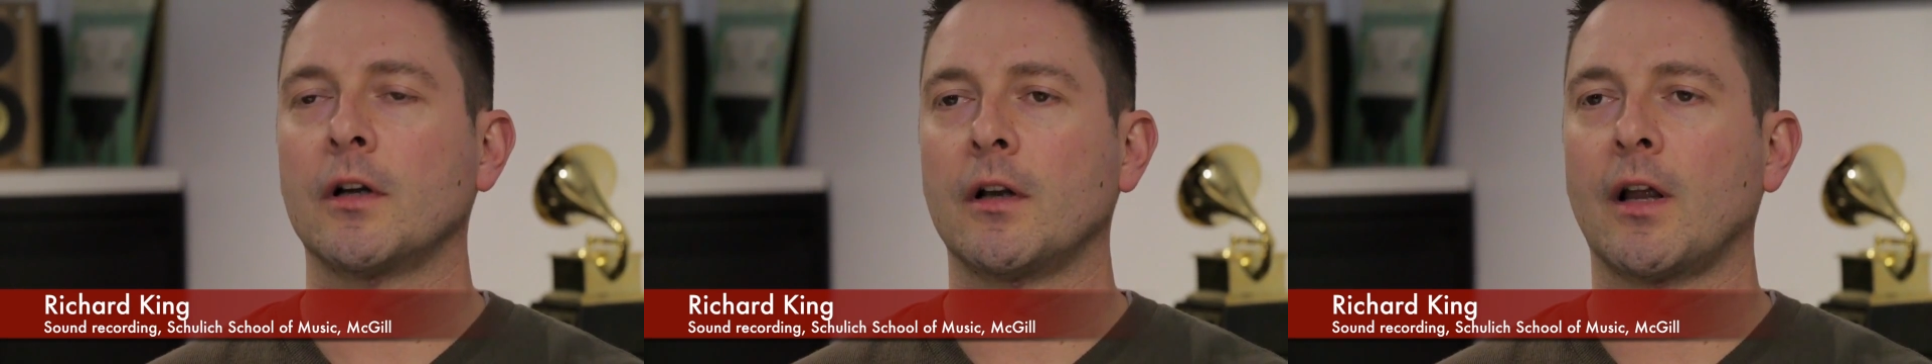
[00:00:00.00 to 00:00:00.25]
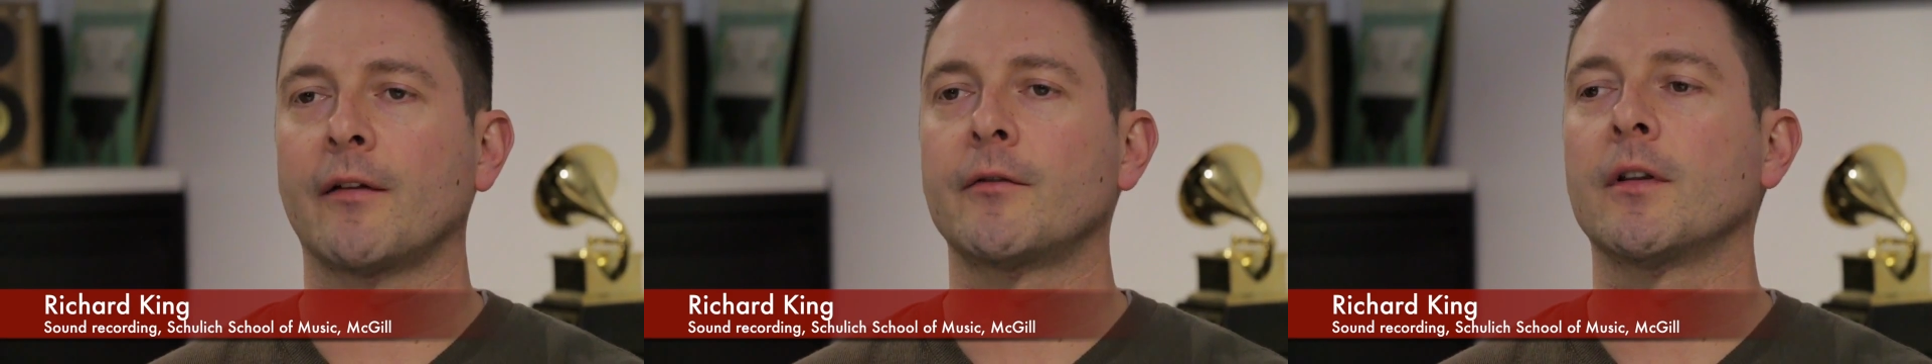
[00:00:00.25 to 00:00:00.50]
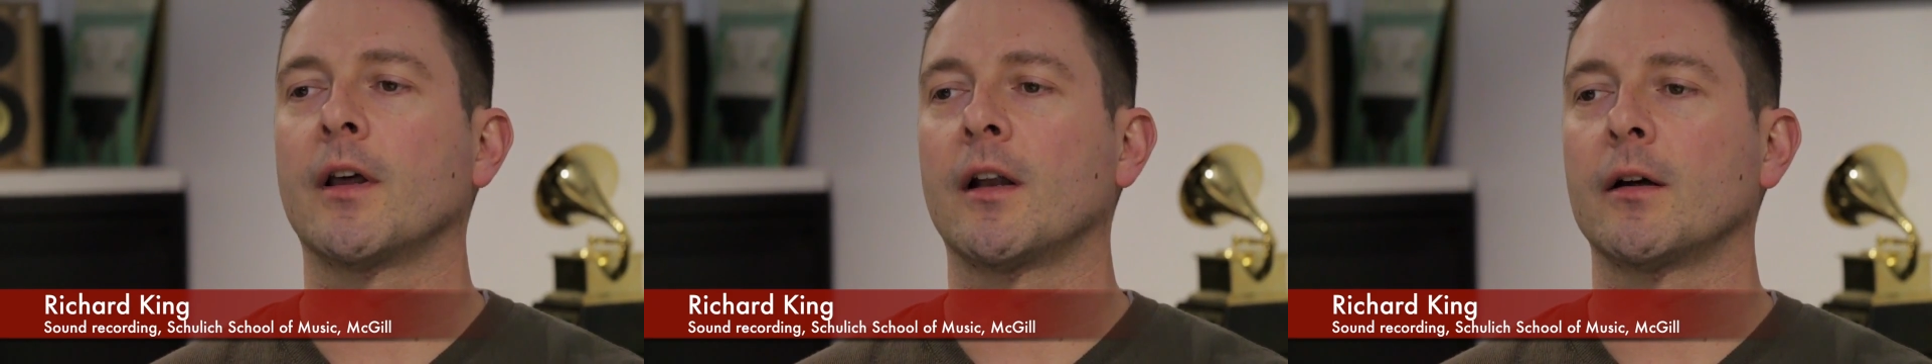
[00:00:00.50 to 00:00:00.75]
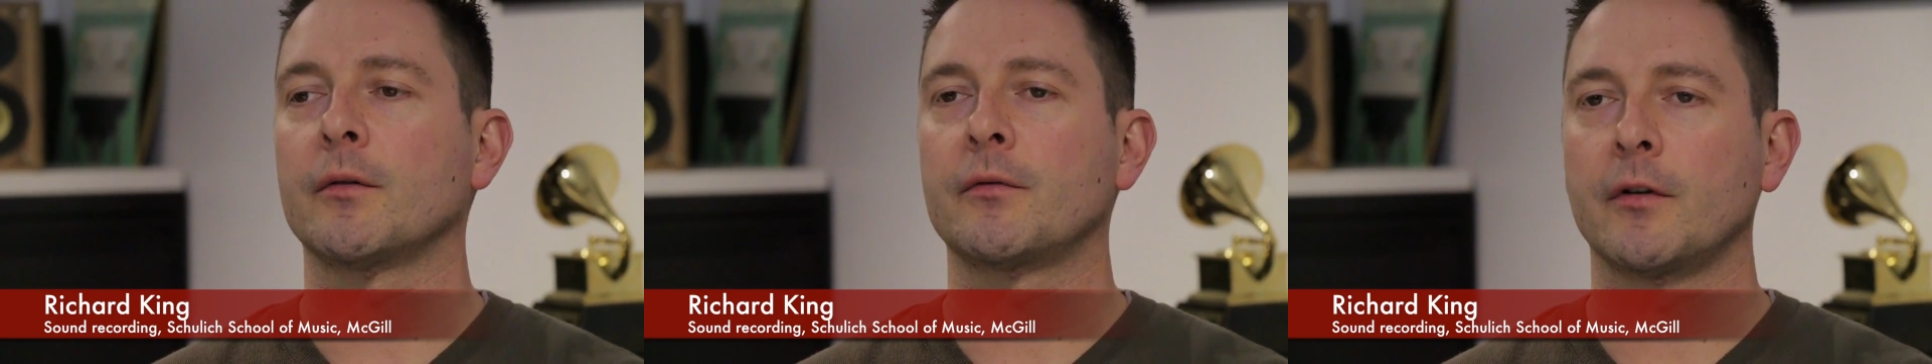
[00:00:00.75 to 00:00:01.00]
and after that
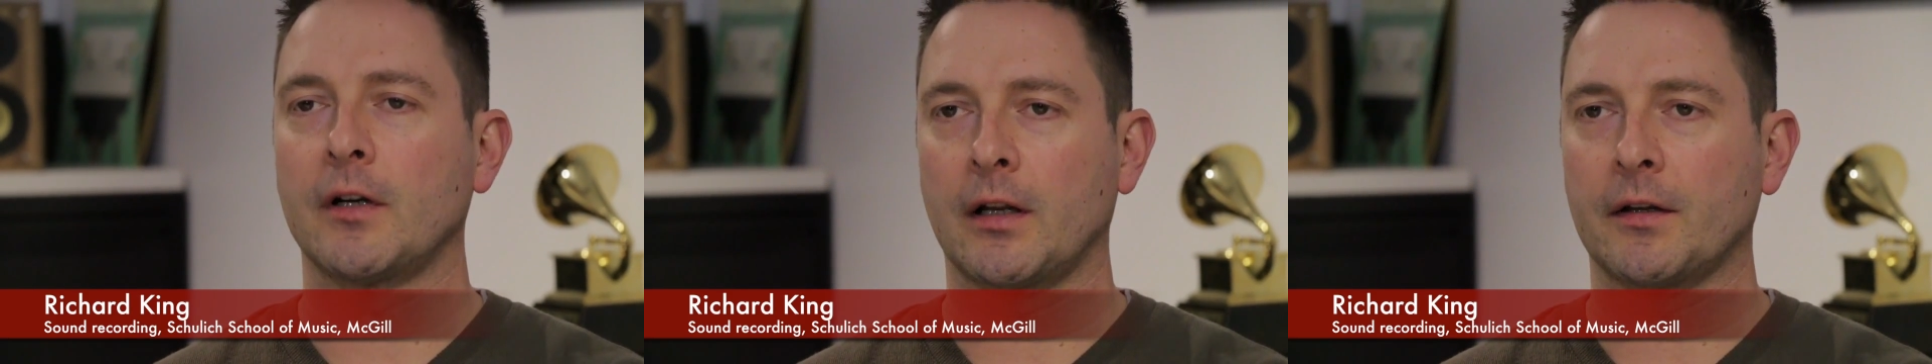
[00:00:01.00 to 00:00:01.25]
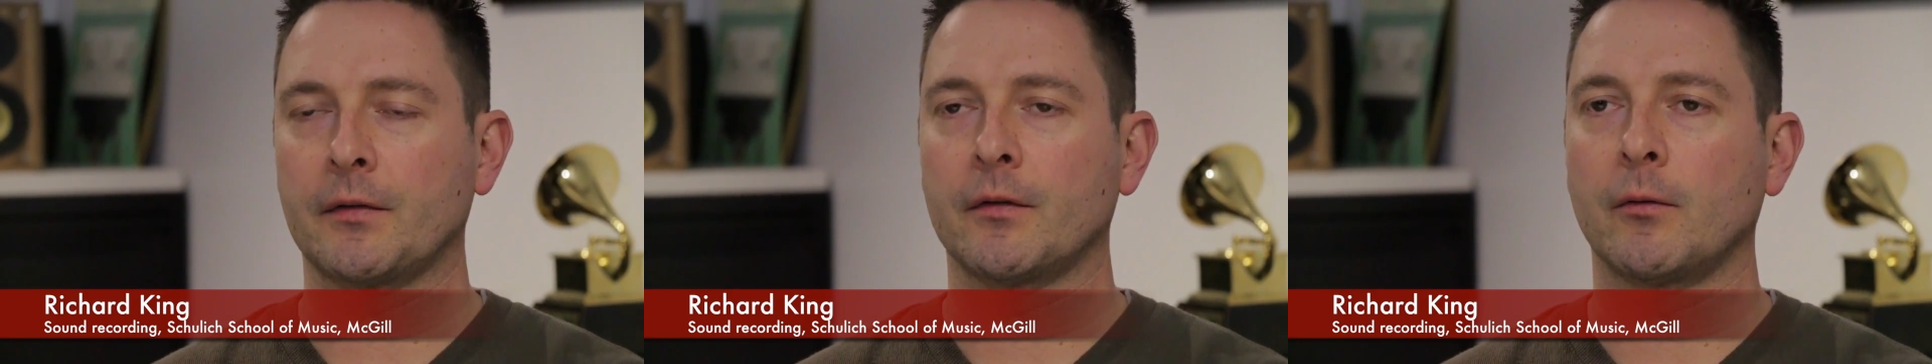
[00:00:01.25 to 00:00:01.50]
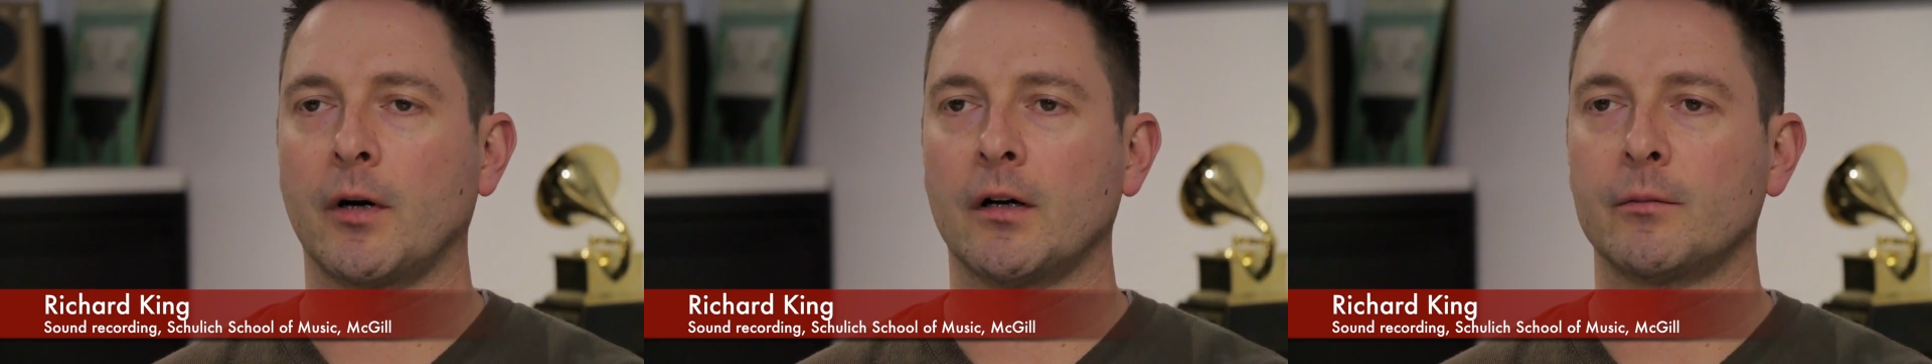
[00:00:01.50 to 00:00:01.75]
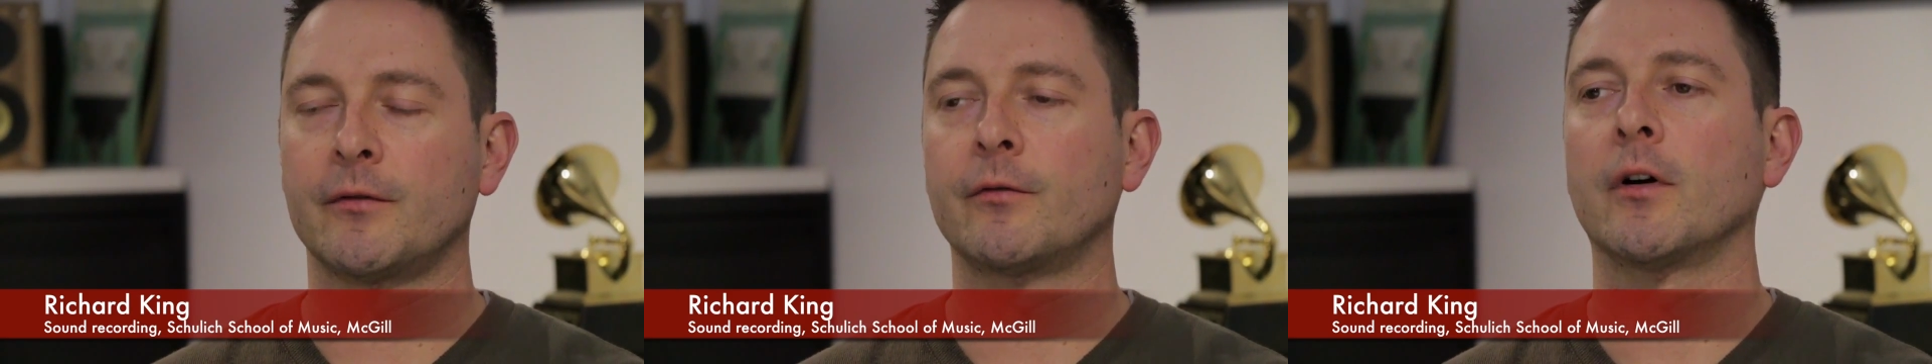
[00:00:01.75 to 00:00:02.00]
I was freelance for a
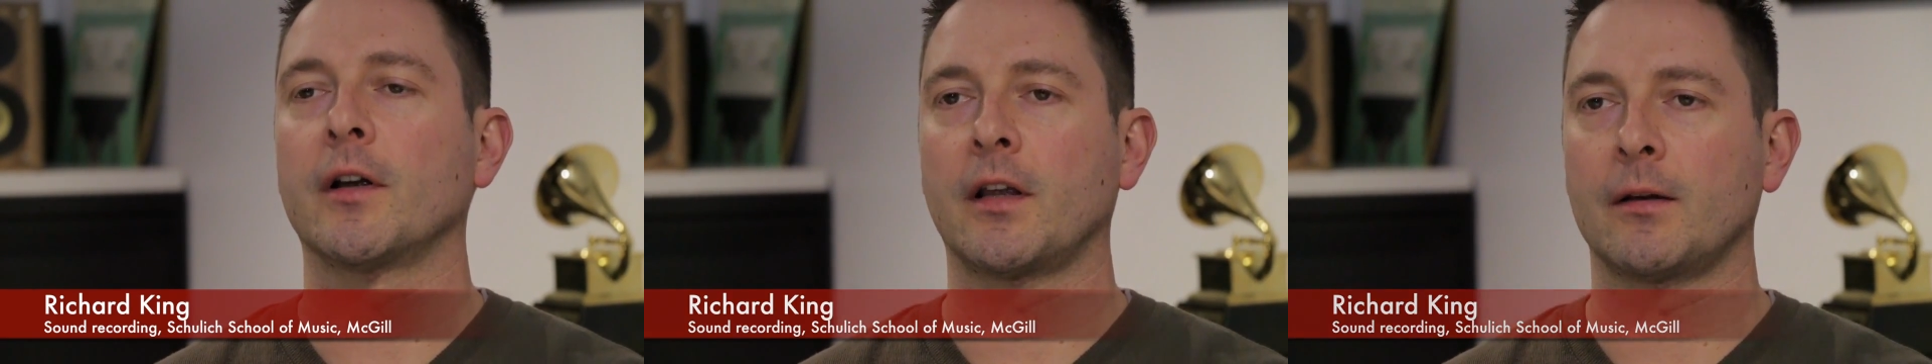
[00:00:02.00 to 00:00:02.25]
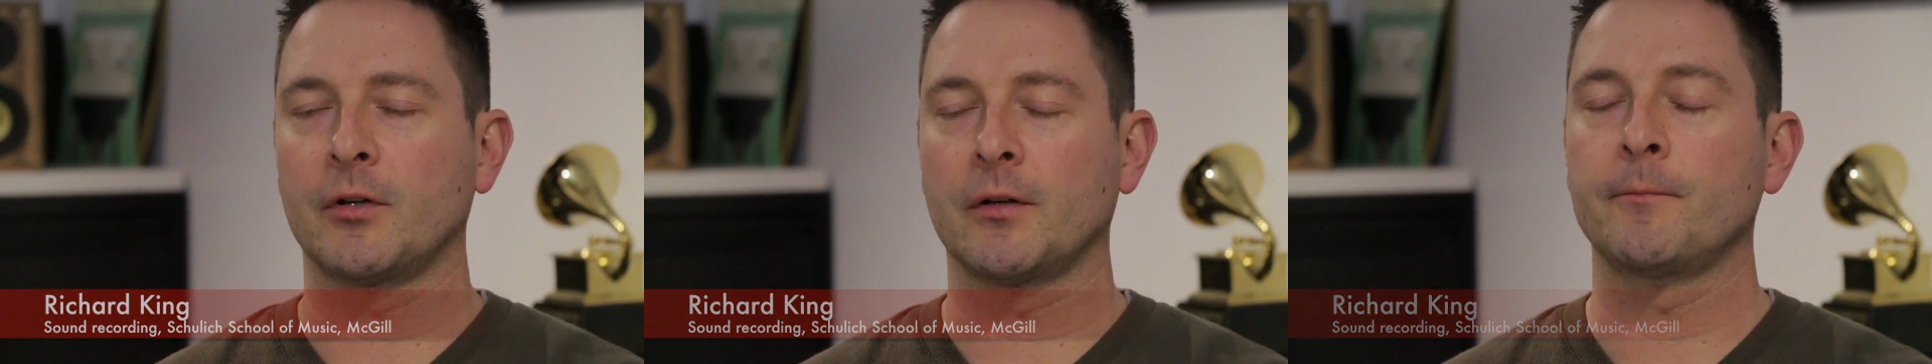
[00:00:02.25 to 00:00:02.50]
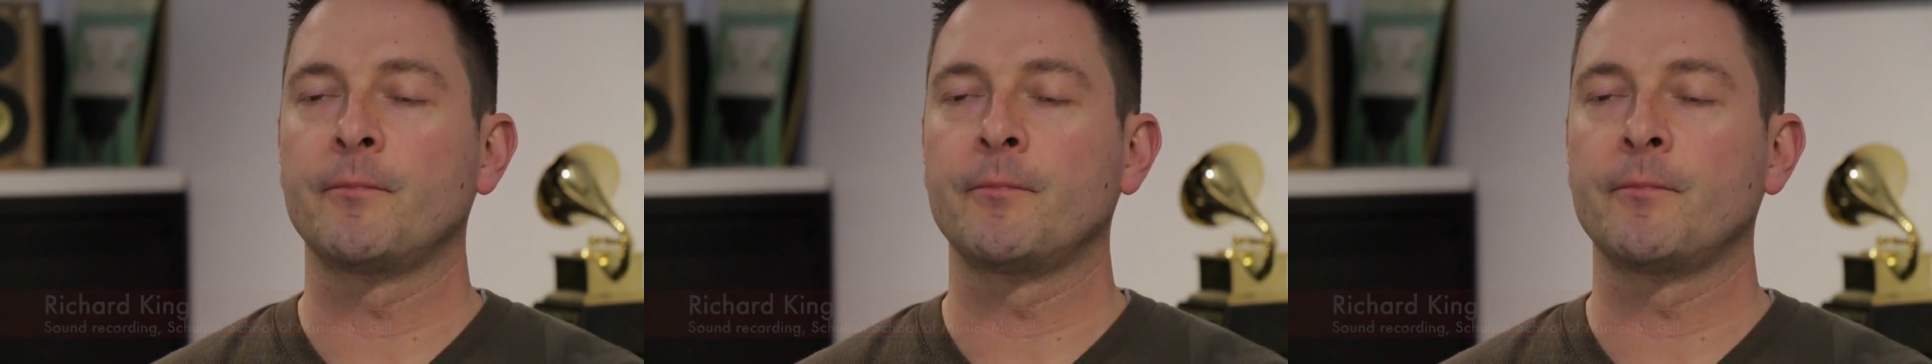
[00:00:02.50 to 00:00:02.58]
while before I came here